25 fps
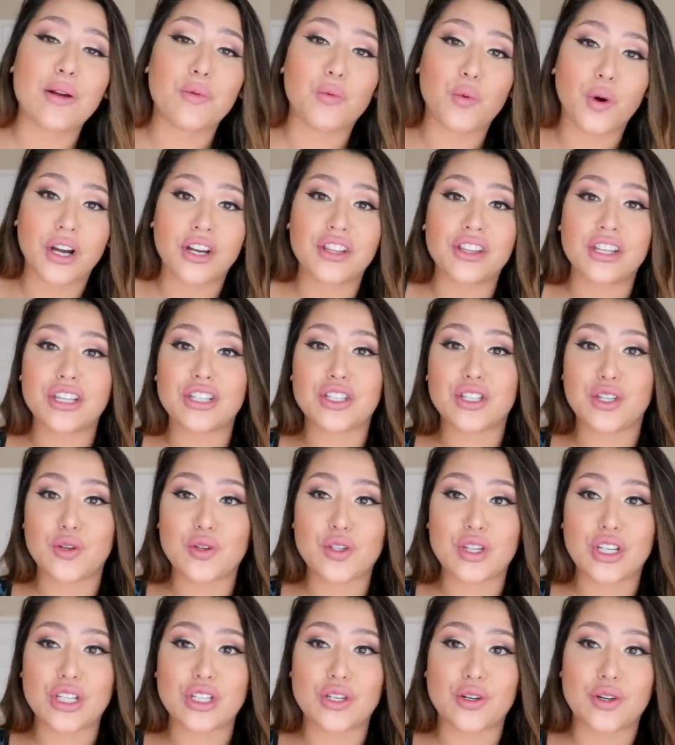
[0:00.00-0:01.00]
I wear this
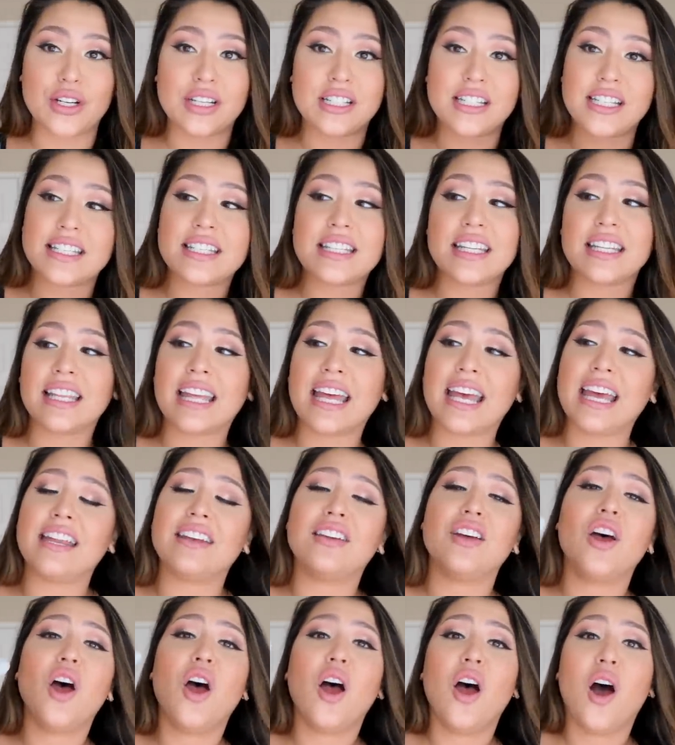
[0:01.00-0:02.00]
usually during
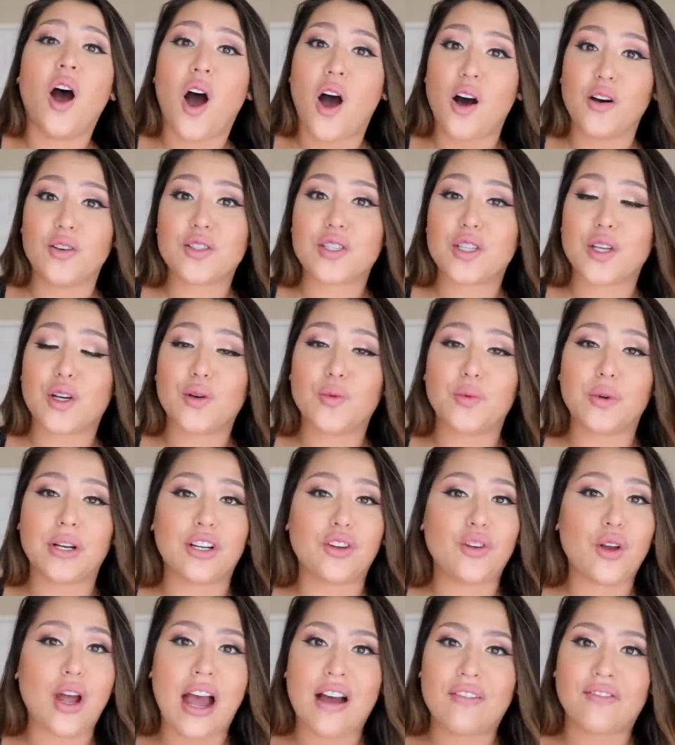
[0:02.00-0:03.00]
Disneyland. Also, when
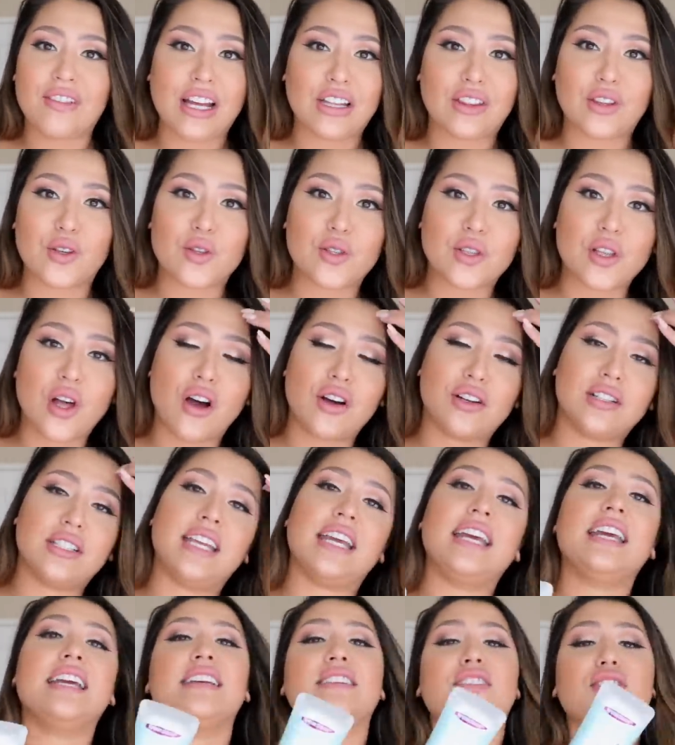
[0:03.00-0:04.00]
you have like those long
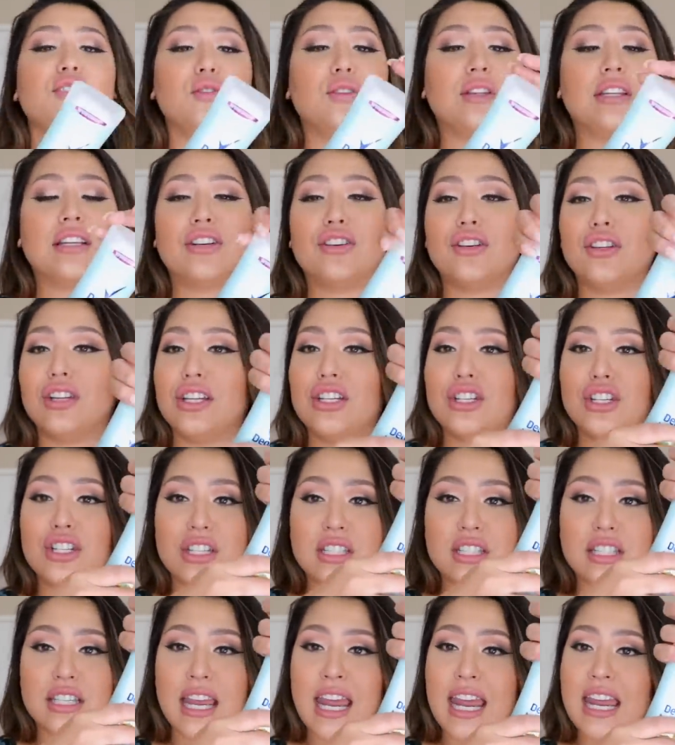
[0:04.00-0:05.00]
days, you literally
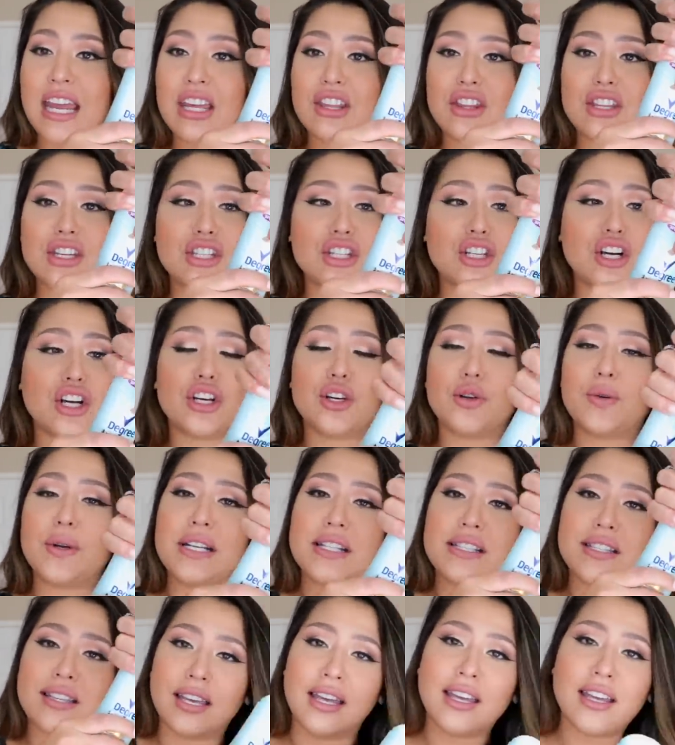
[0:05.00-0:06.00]
just take the
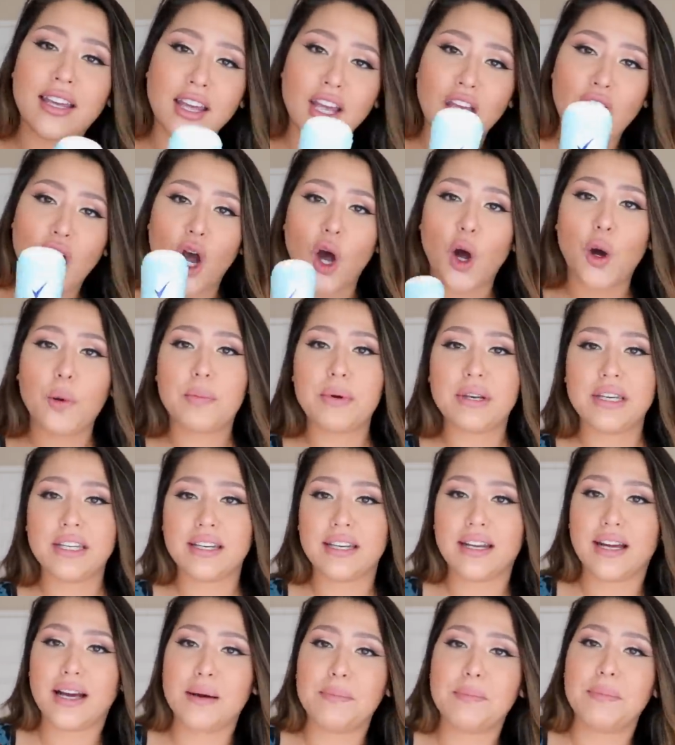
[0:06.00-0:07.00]
deodorant, open
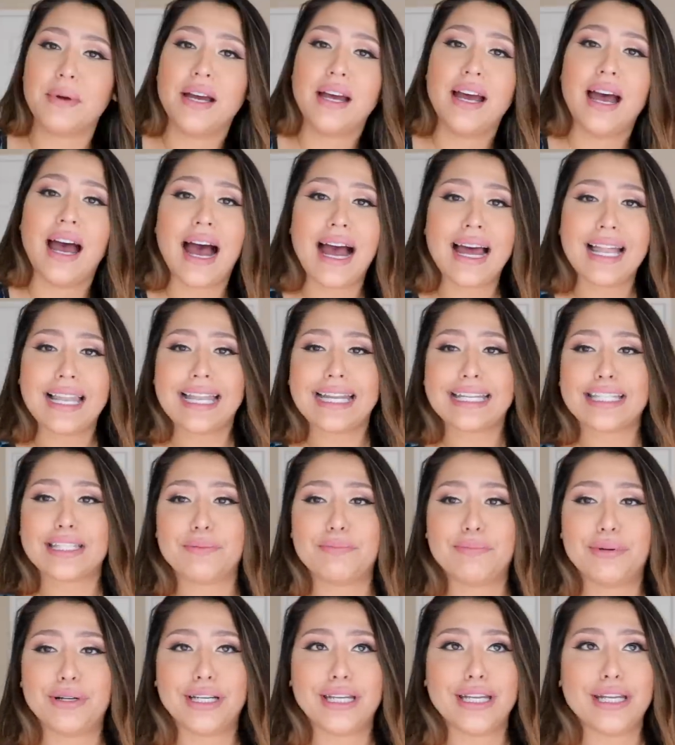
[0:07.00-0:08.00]
it up. I like to
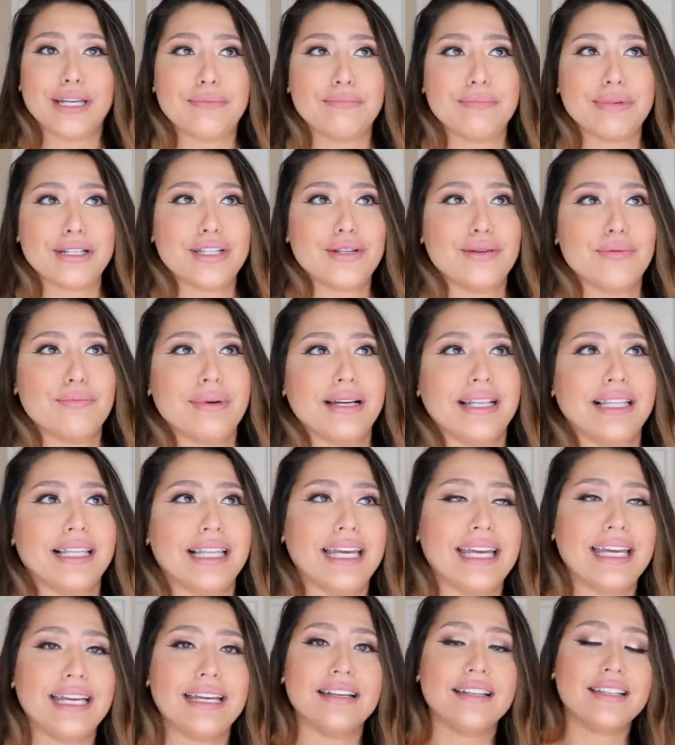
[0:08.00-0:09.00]
put it in between my
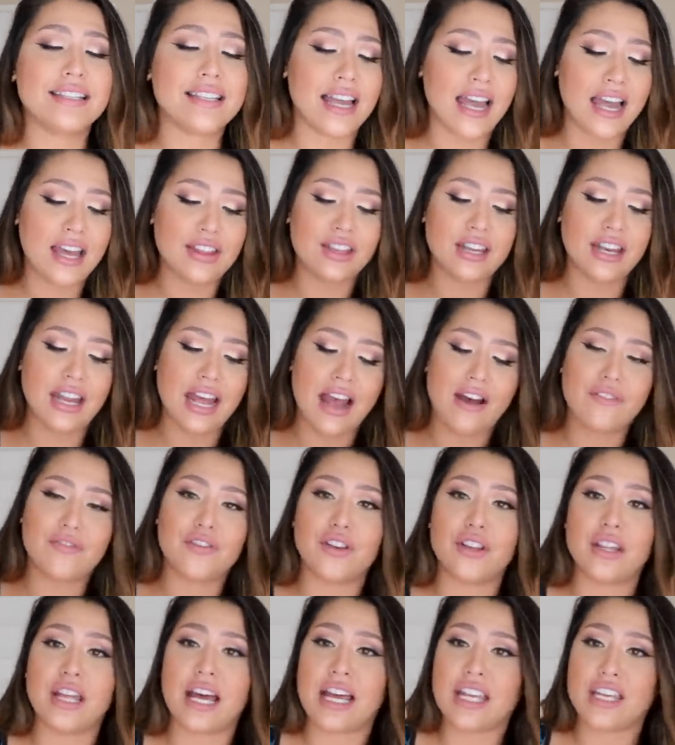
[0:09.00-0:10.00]
legs, and then
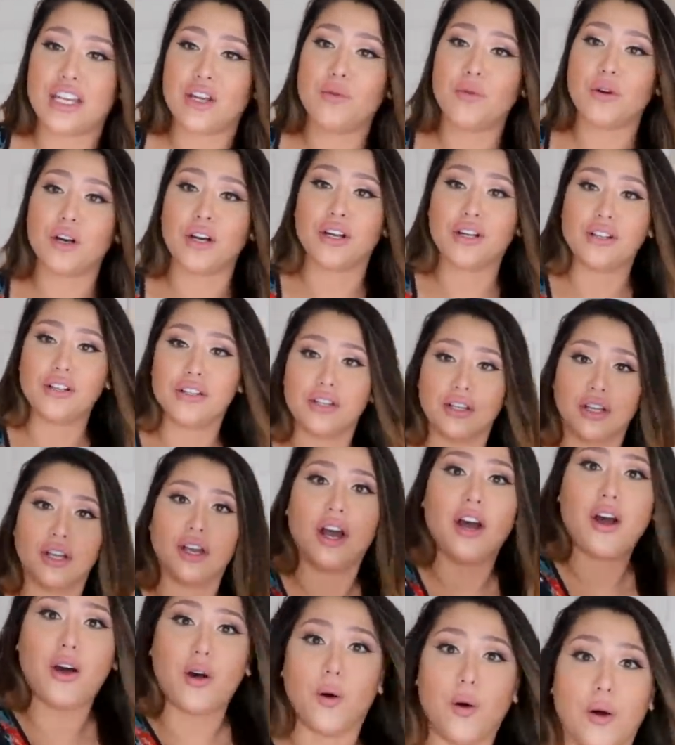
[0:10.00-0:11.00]
after that, you are good to
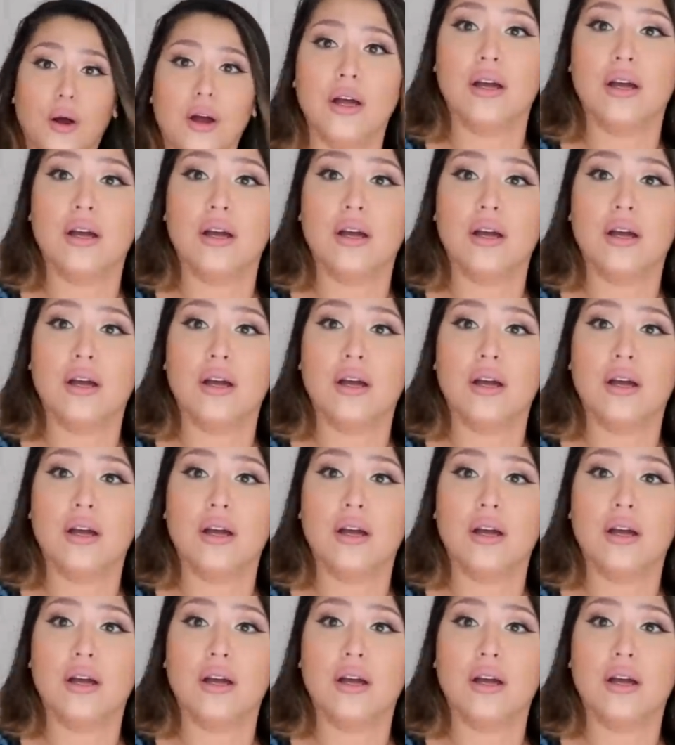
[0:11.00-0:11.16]
go.